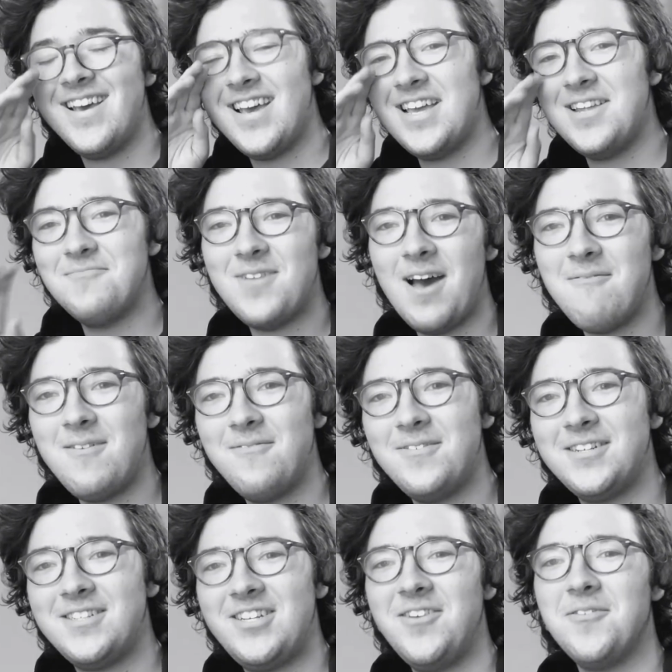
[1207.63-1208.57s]
Batman v
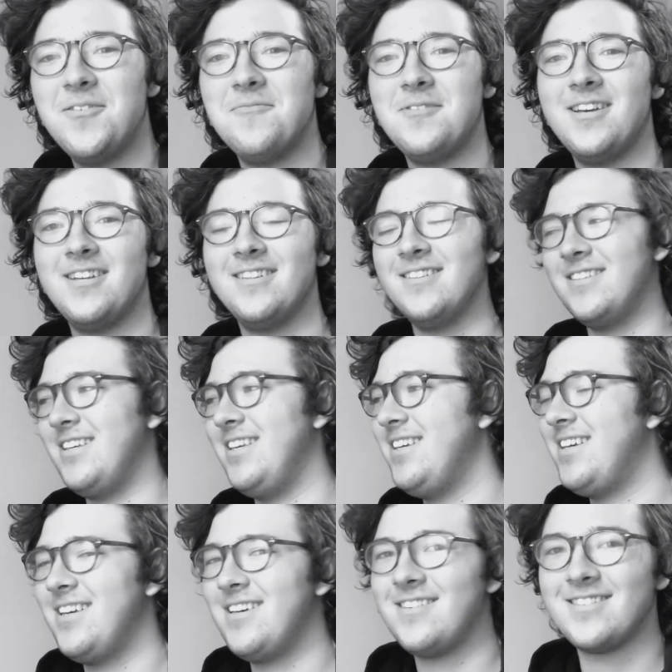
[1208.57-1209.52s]
Superman, he
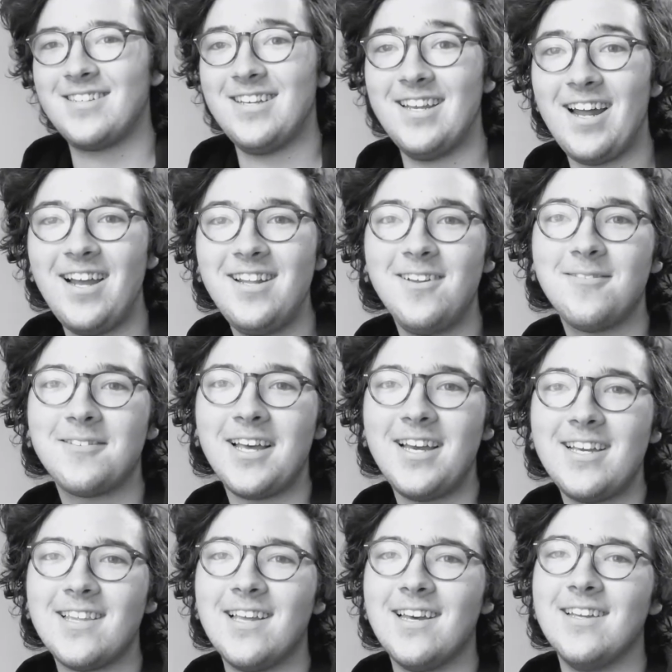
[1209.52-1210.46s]
kills, and I don't like
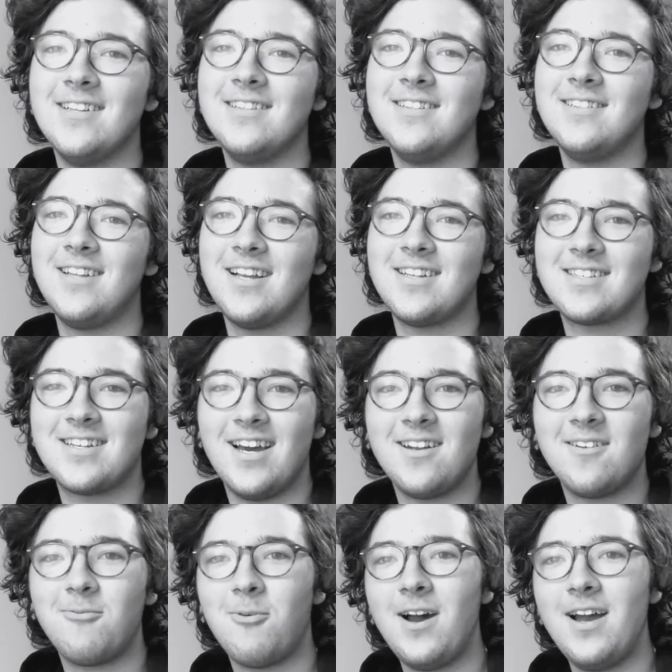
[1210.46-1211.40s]
that. that's kind
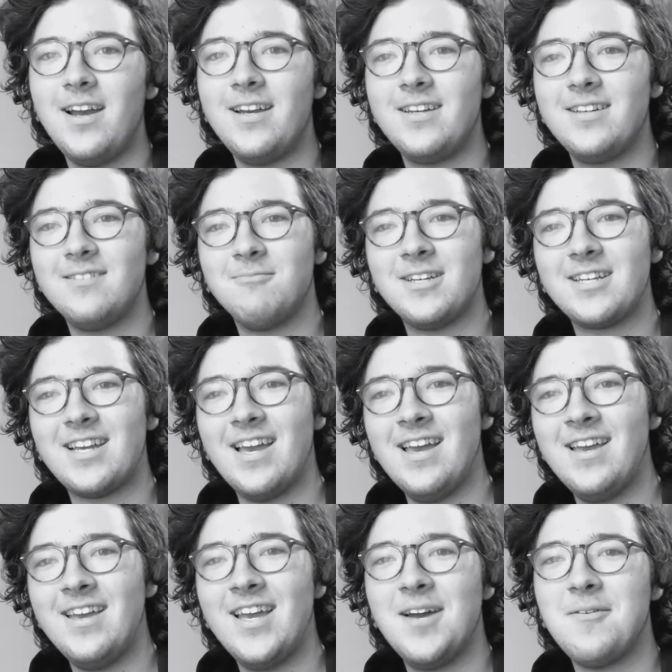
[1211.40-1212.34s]
of why I'm like
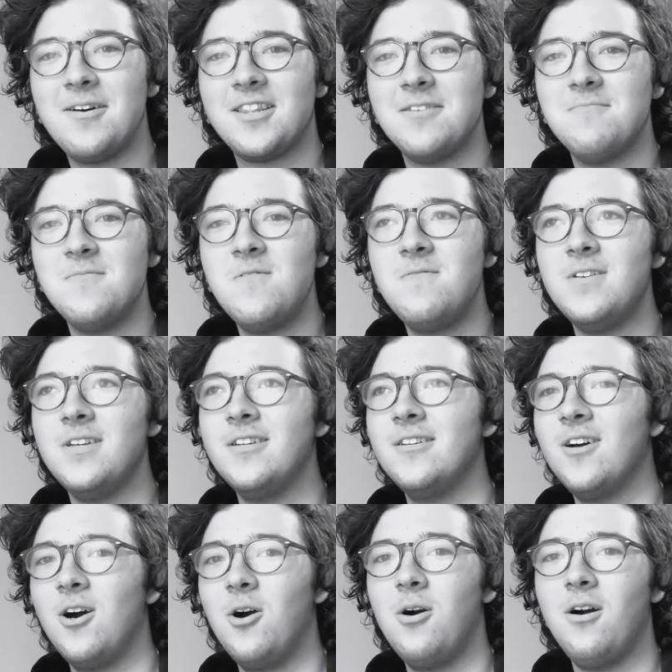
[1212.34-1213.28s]
about the movie
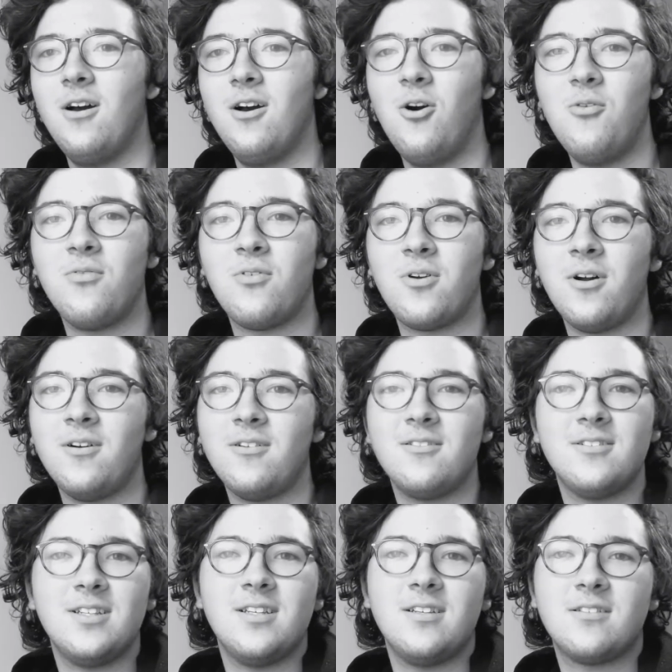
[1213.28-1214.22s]
overall,
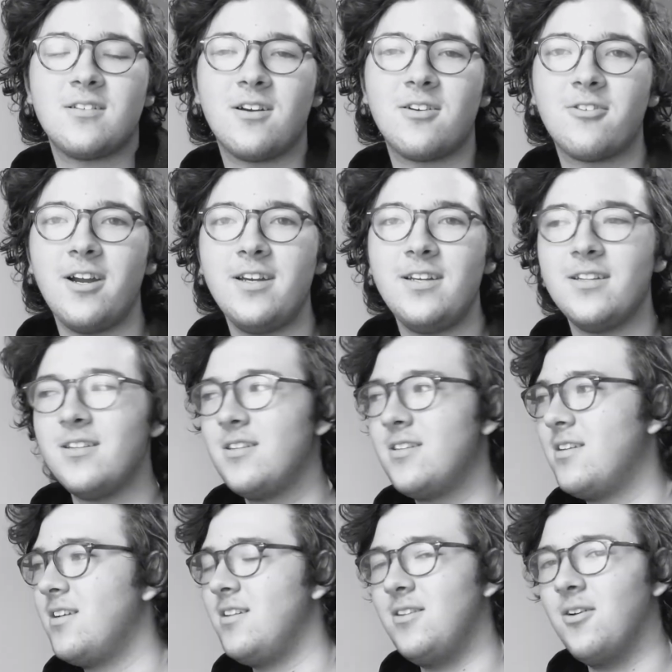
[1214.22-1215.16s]
and it's all right.
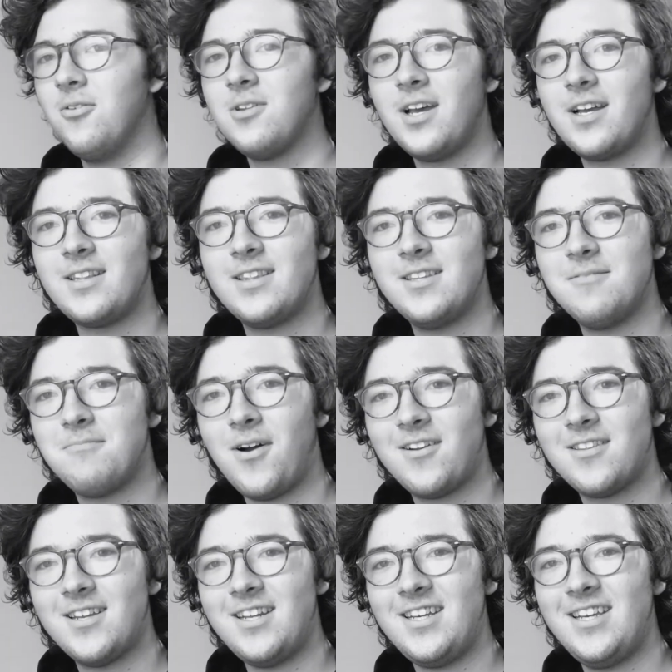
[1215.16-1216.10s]
Don't like the part
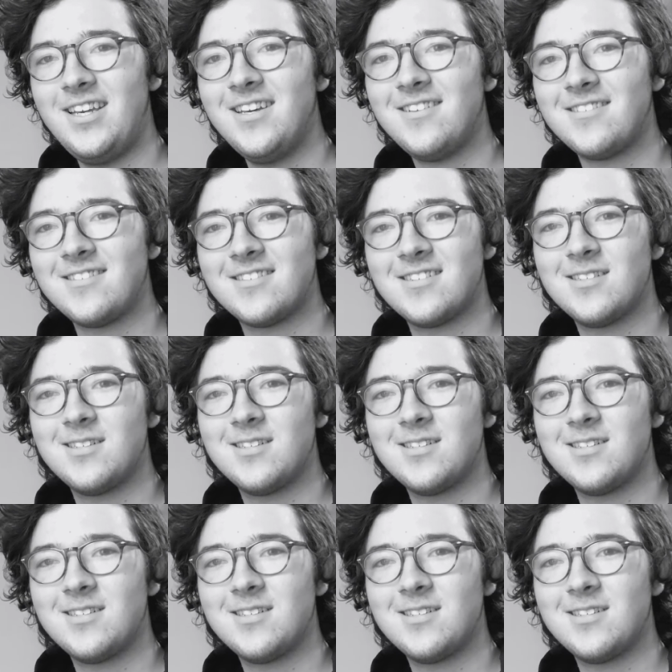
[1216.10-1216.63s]
that he kills.